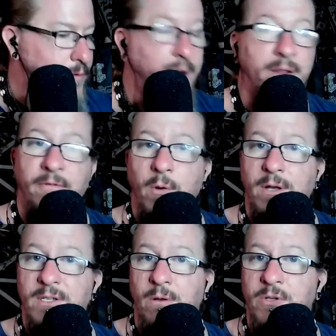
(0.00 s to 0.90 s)
really
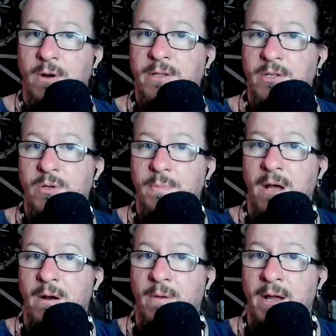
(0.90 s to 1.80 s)
focus on trying to do
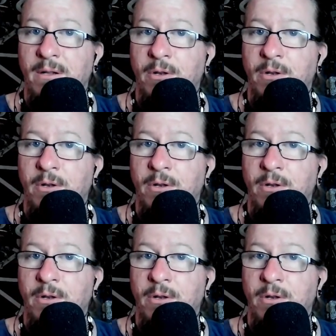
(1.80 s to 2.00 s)
better, right?